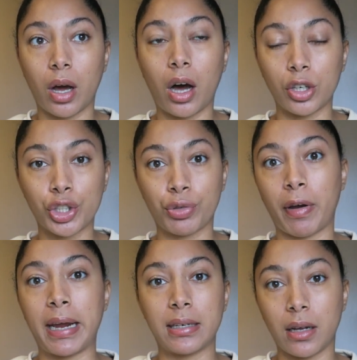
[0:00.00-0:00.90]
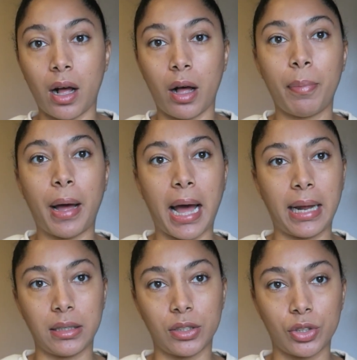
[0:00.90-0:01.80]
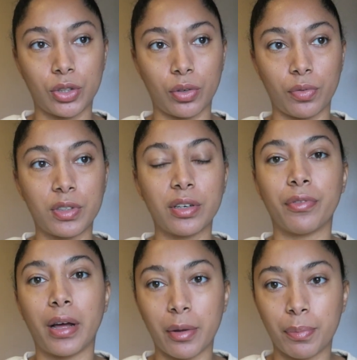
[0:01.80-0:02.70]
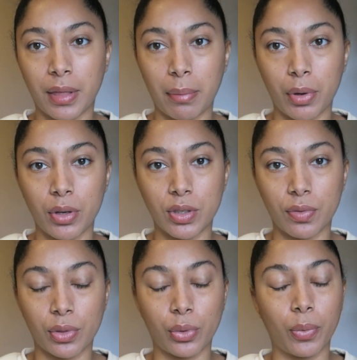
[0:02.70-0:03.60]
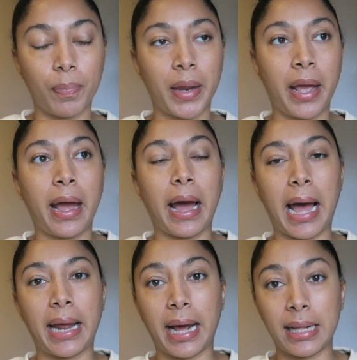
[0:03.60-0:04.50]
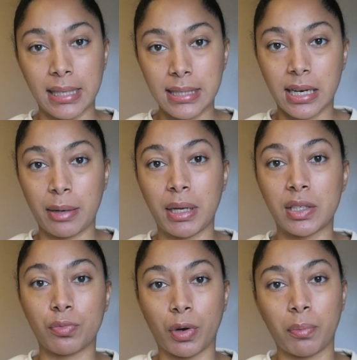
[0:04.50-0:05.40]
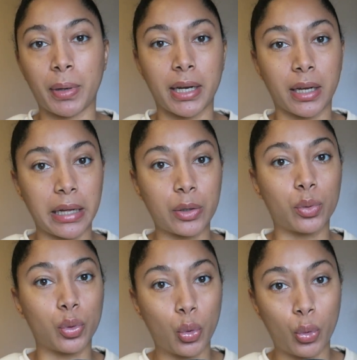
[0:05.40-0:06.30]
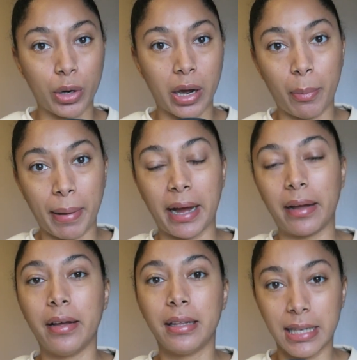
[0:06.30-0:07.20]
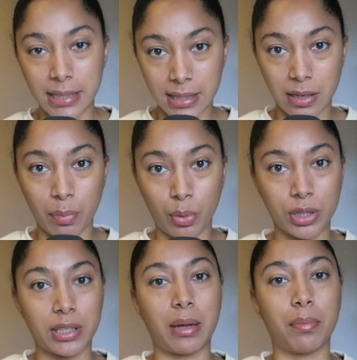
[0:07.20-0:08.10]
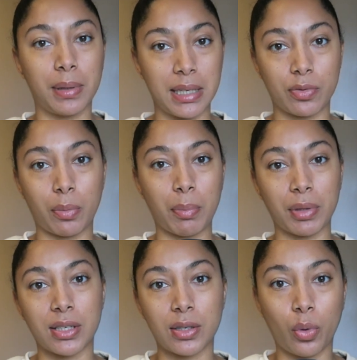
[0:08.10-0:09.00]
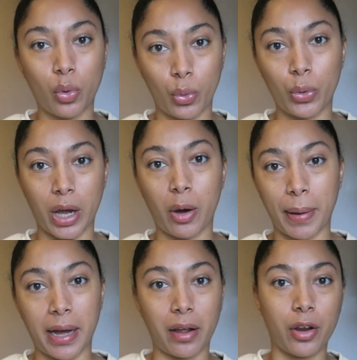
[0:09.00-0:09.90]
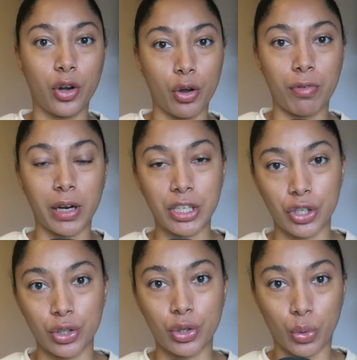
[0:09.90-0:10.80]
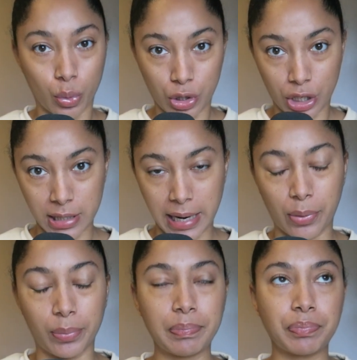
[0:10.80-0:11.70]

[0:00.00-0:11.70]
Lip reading: are trained up and sort of develop their modes of thought. And at this time, it's run by a guy called Hu Yaobang. This is an important name. Please remember this. Hu Yaobang, no relation to Hu Jintao.